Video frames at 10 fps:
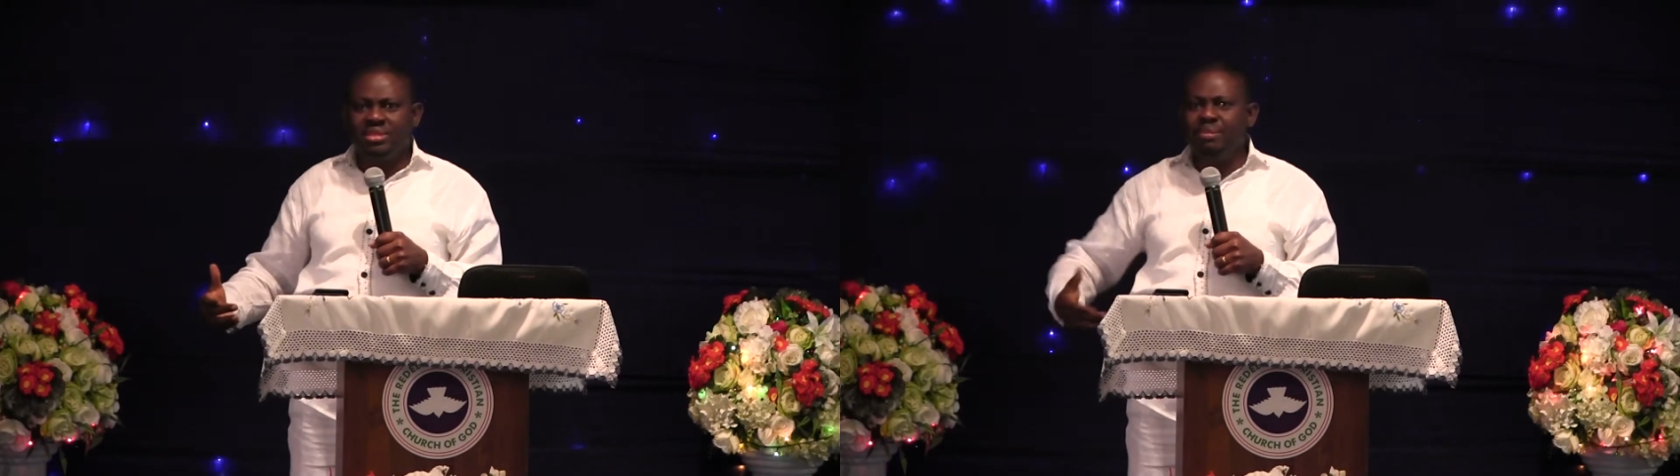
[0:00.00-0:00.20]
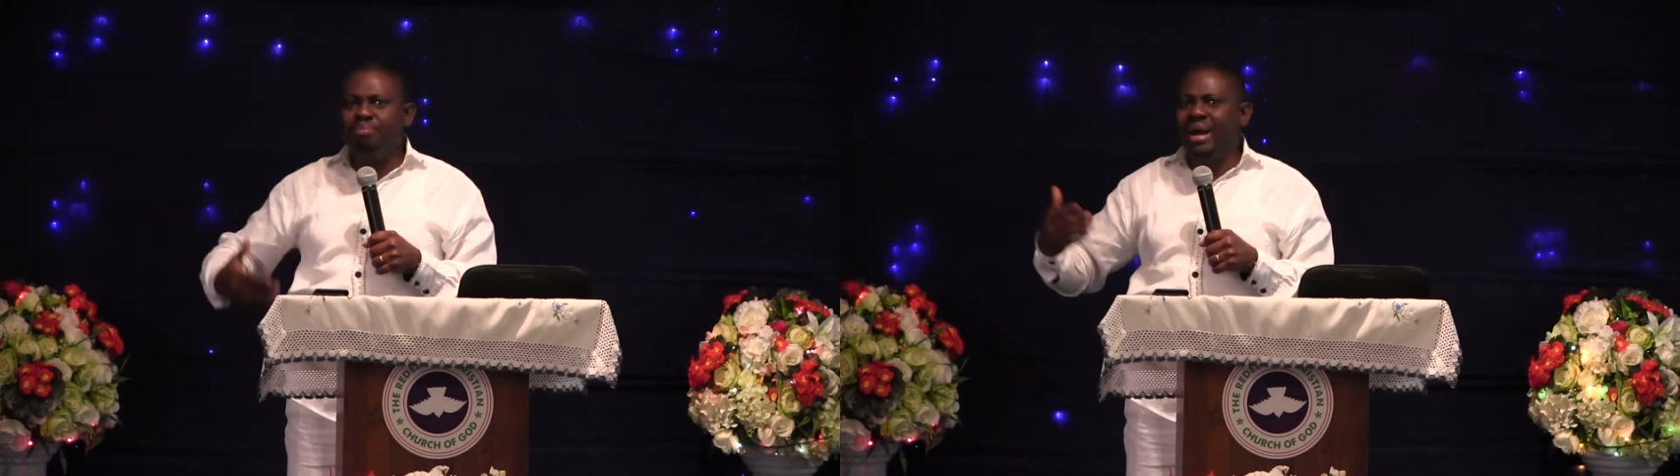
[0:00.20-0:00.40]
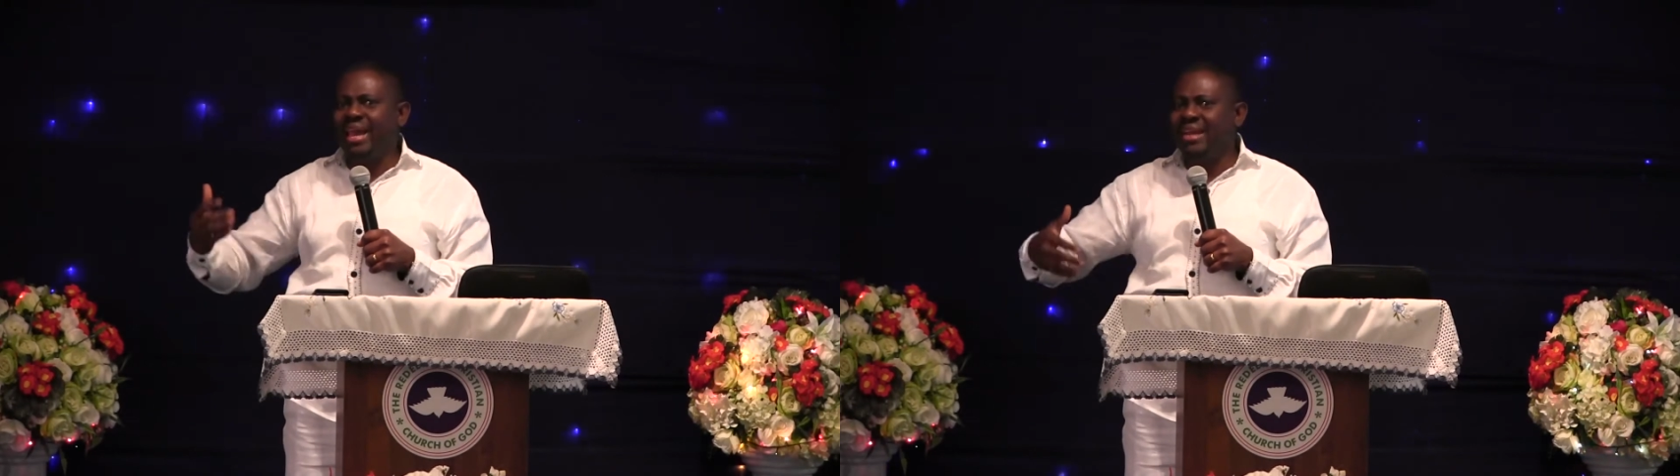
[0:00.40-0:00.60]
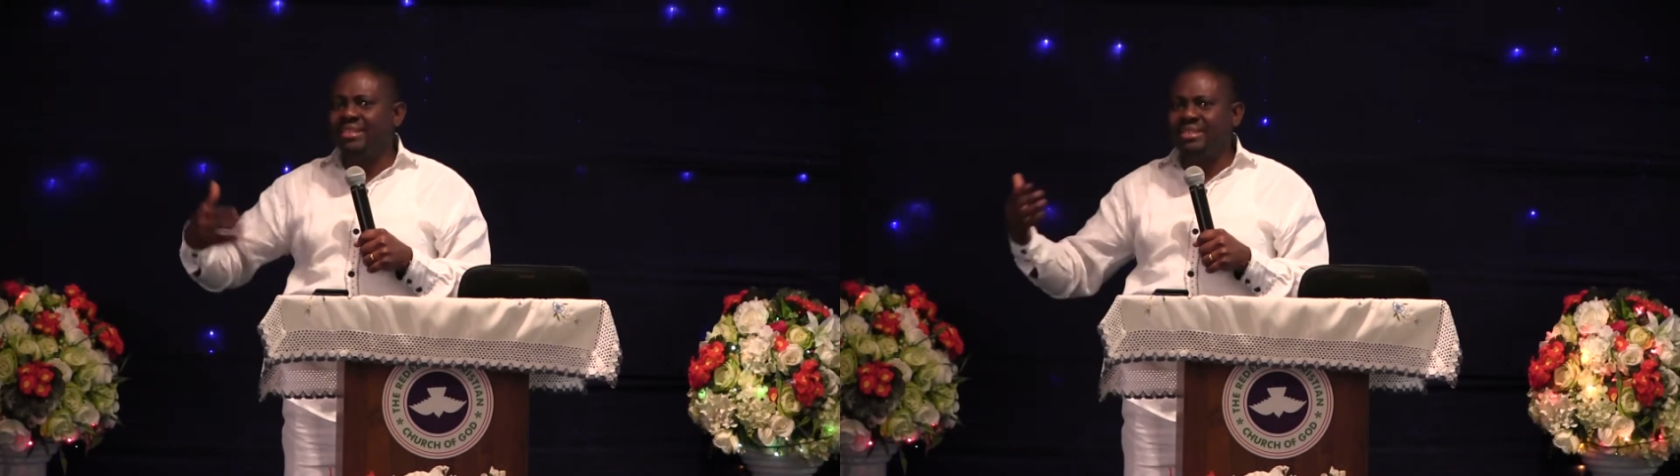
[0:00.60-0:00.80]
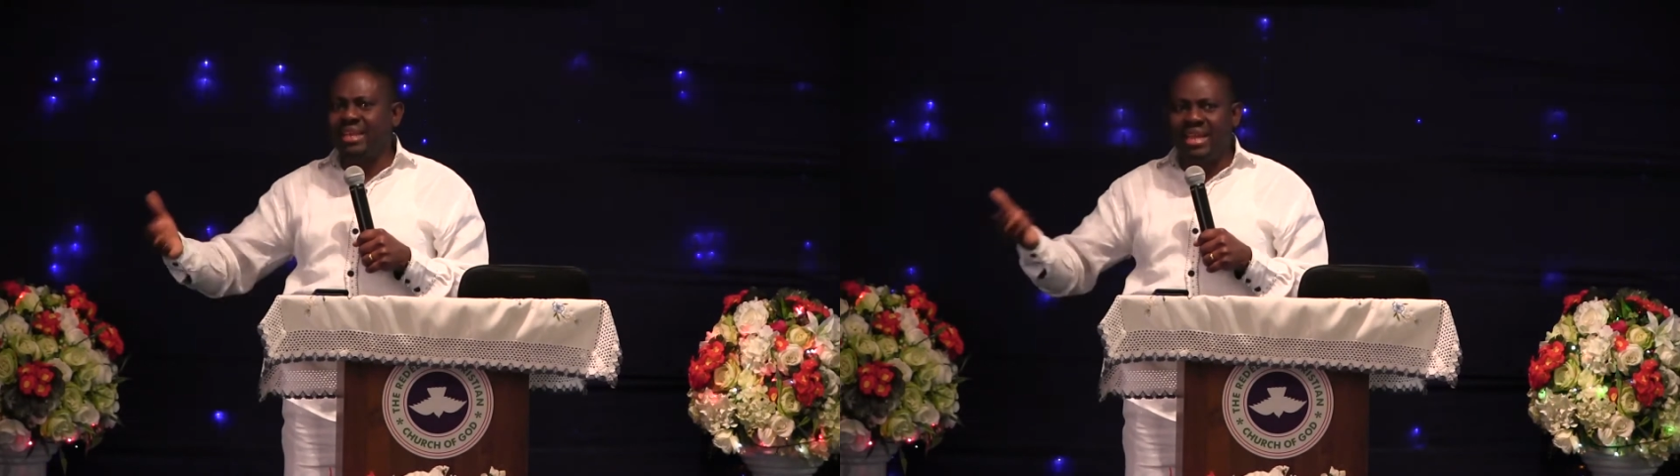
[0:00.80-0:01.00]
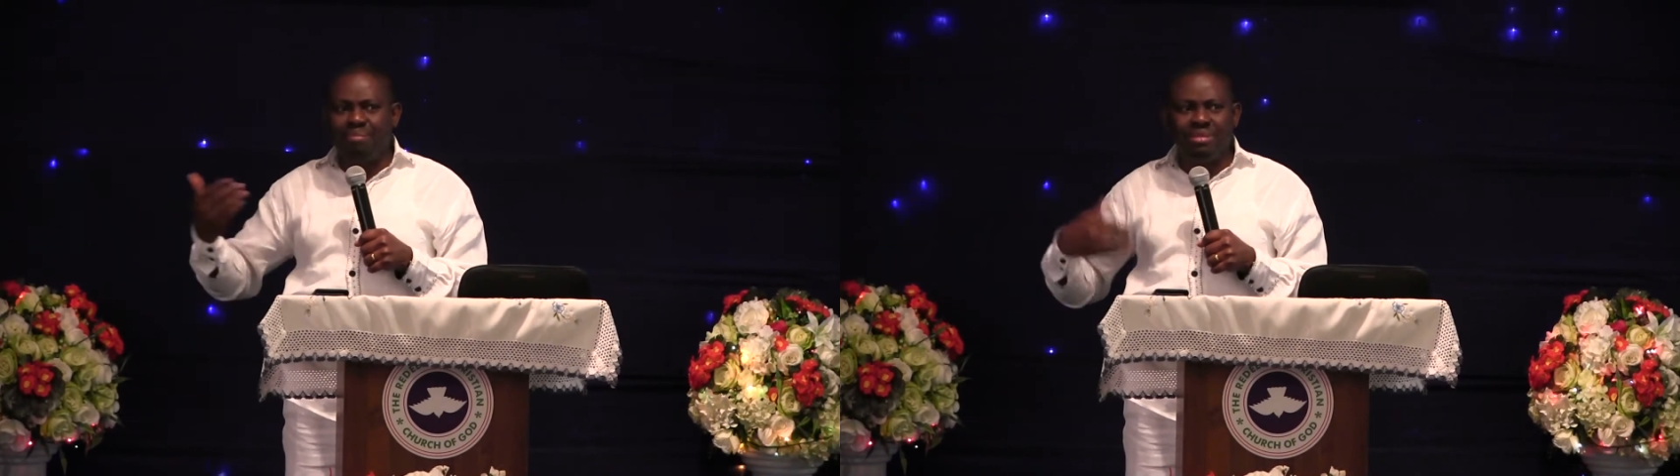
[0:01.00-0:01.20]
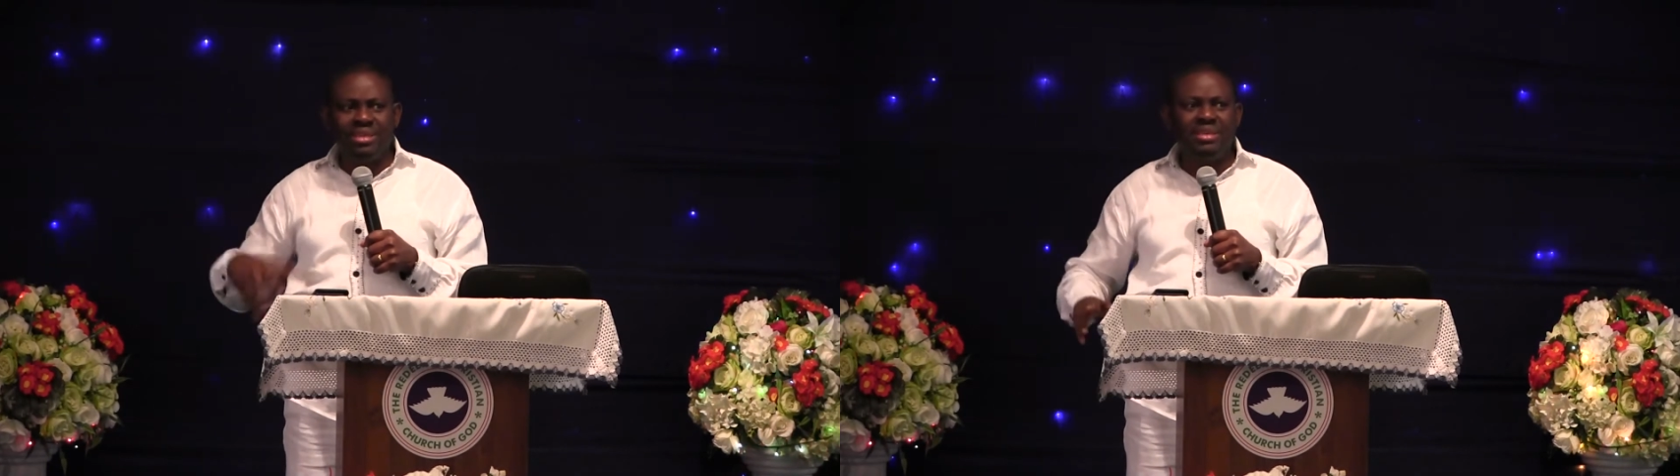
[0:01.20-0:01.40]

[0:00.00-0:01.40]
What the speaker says: They buy and sell and make